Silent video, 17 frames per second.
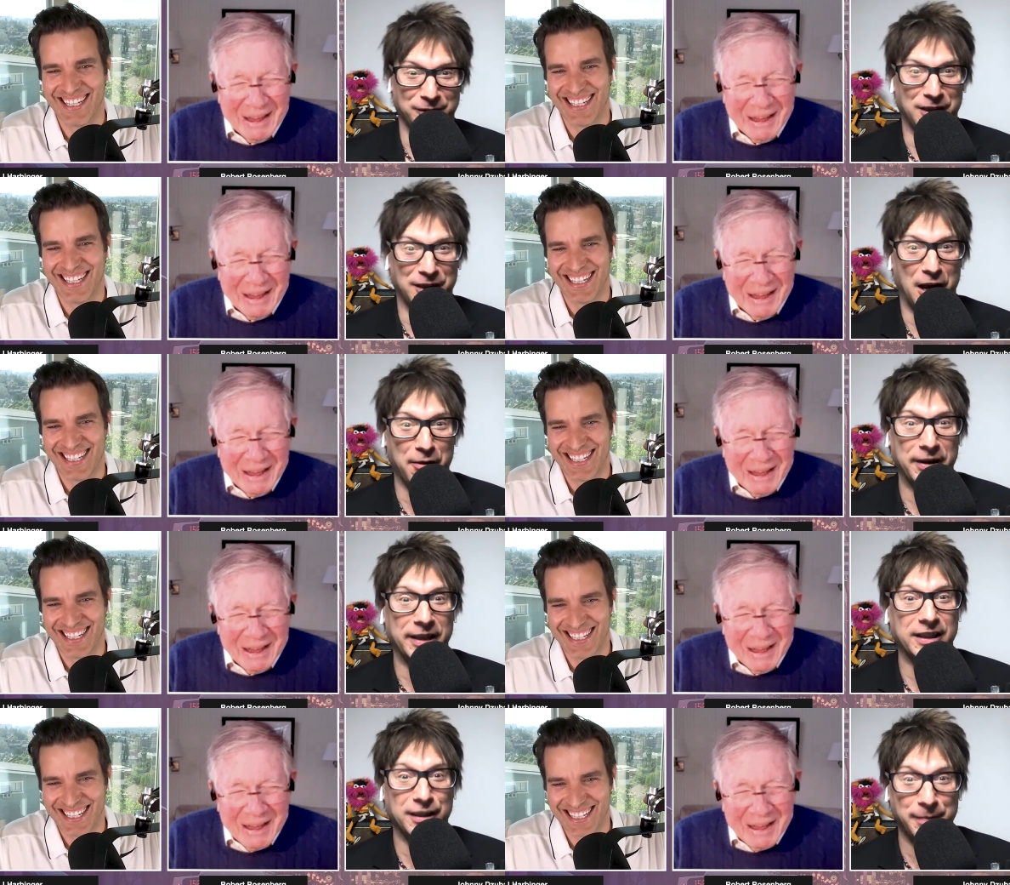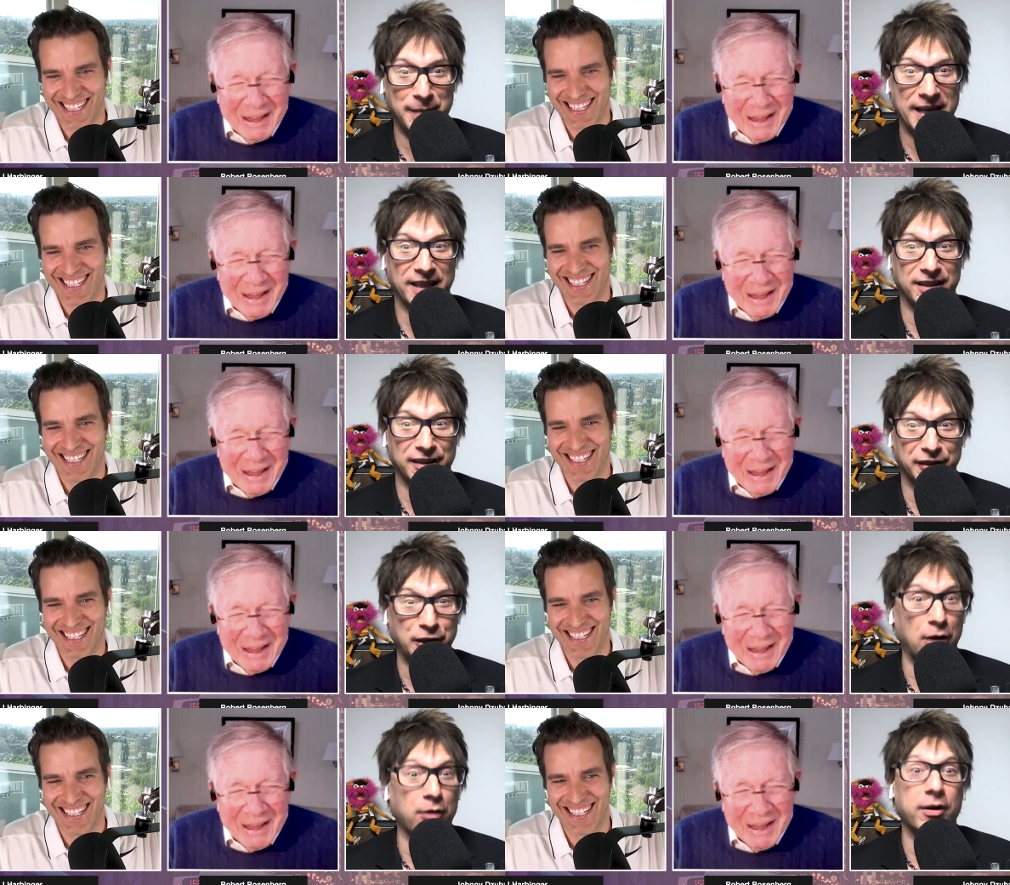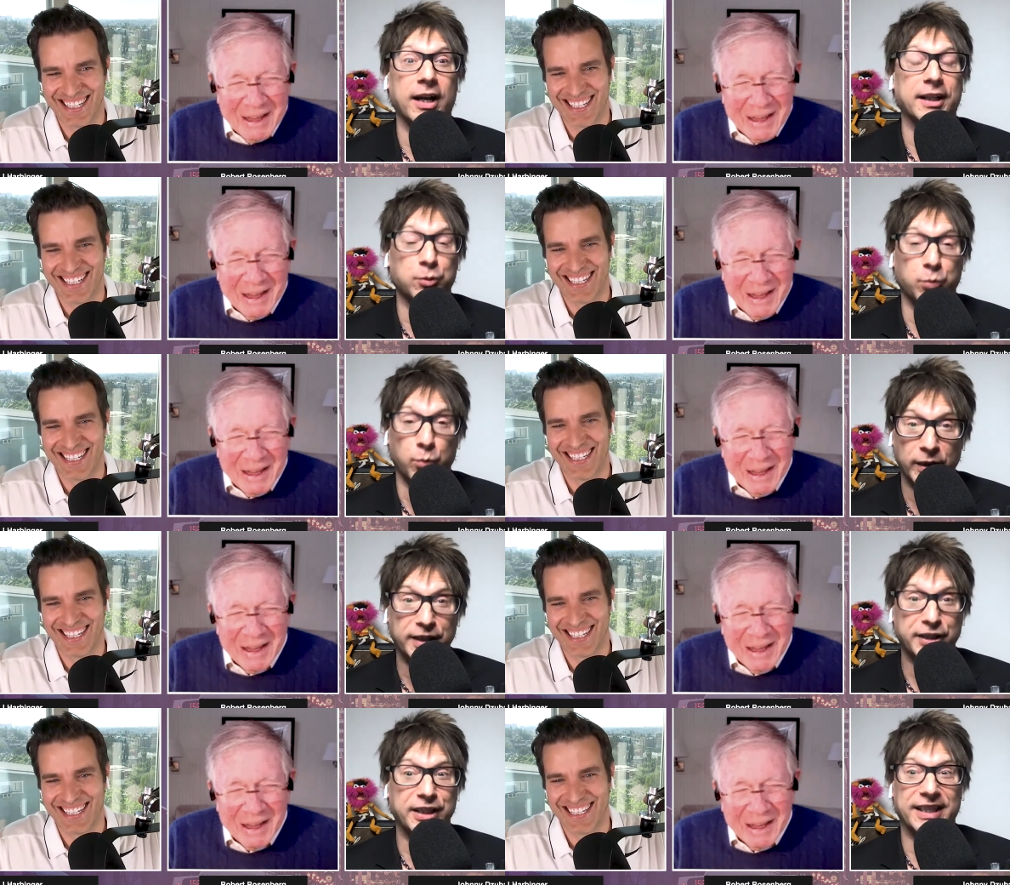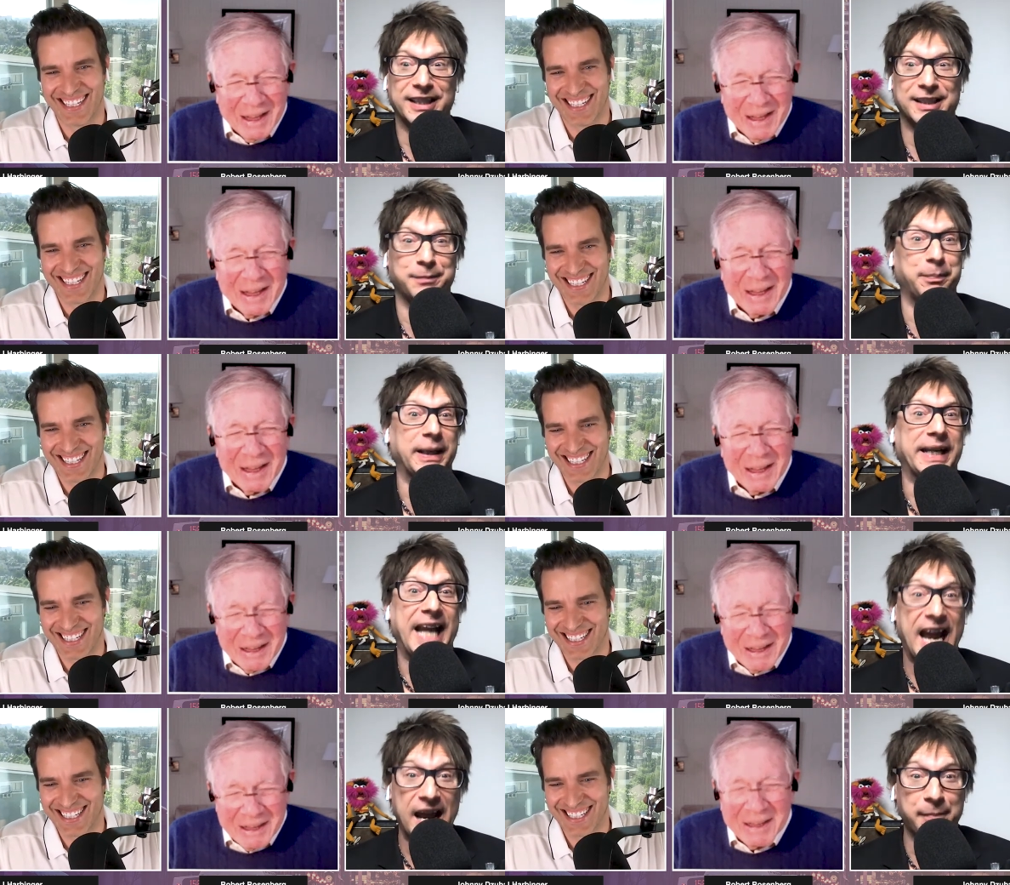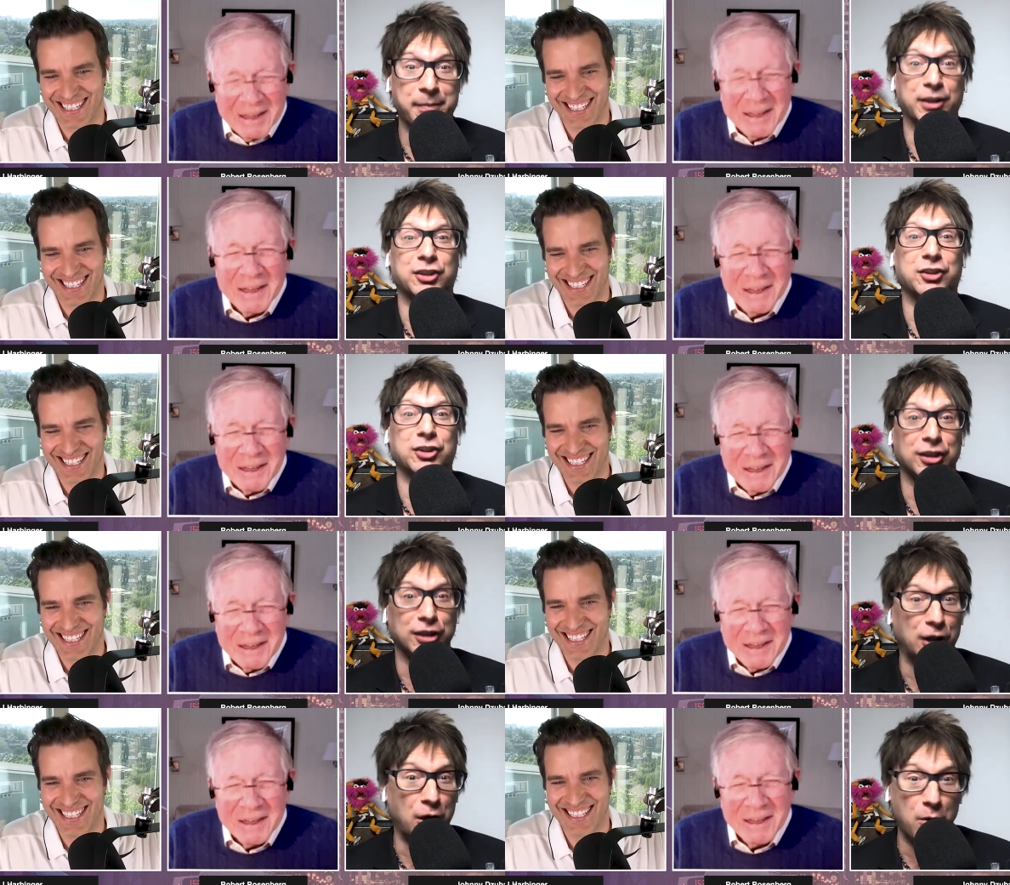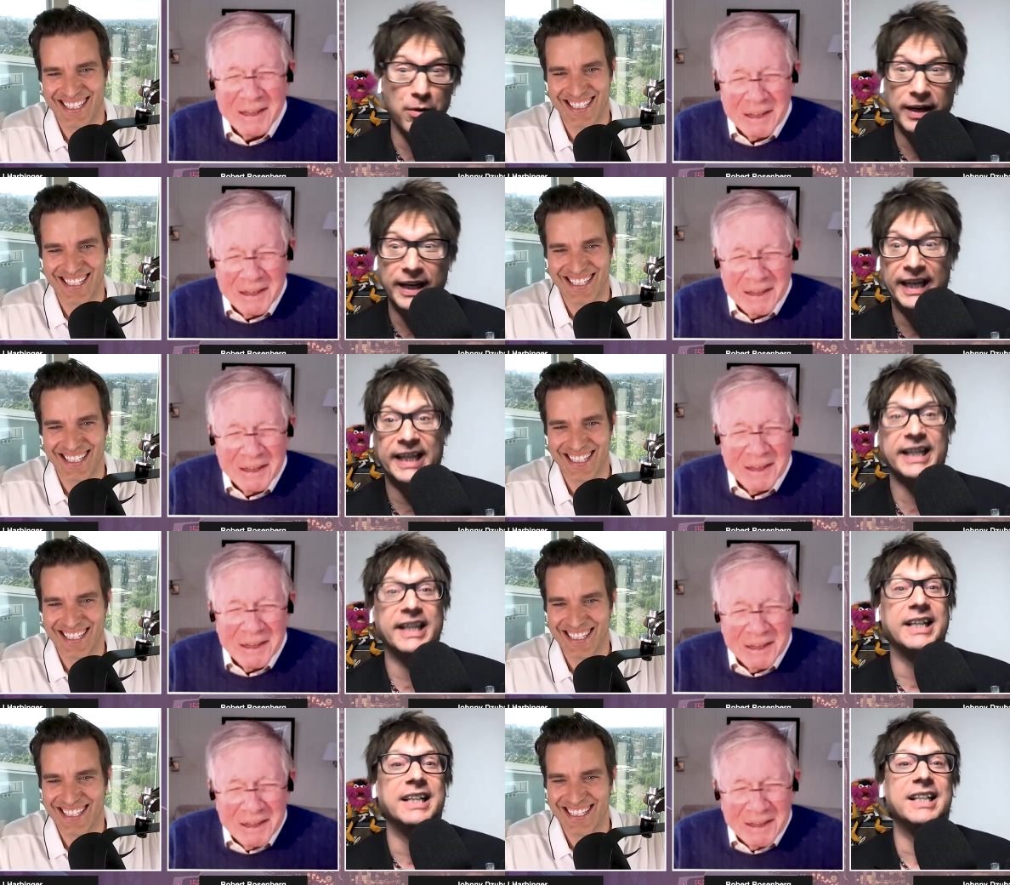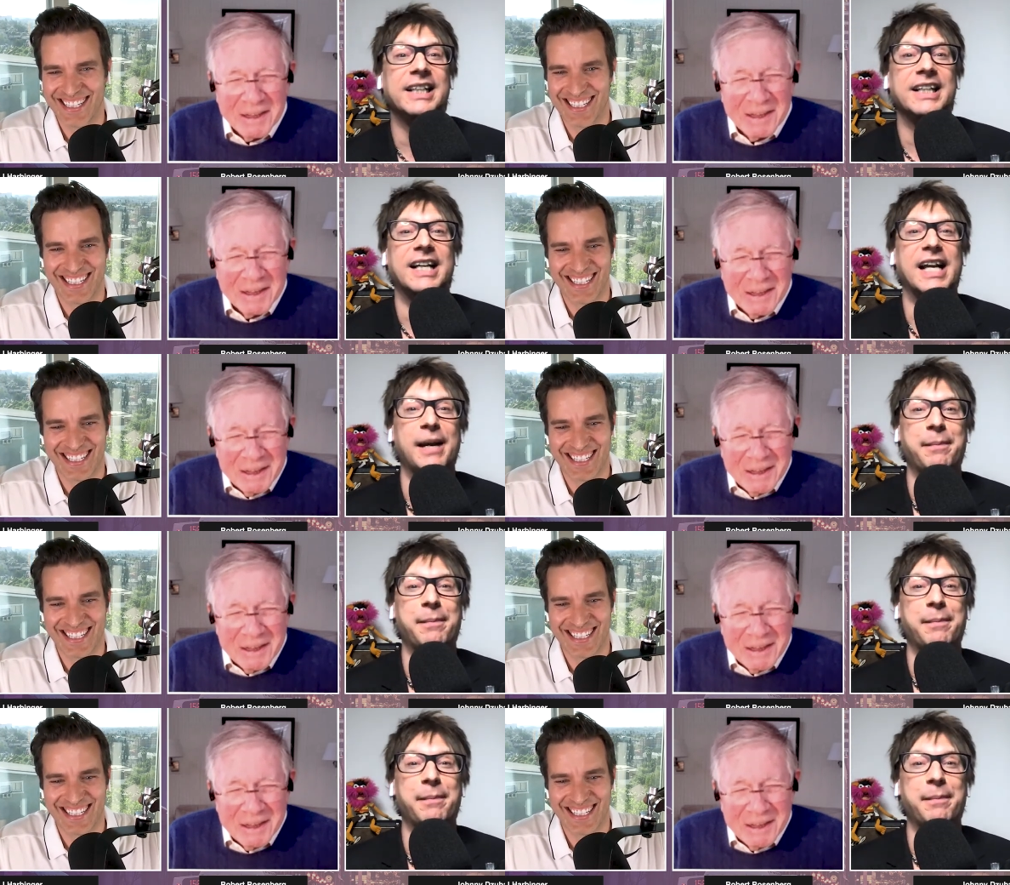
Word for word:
Speaker 1: going to make the donuts, which is became a slogan. It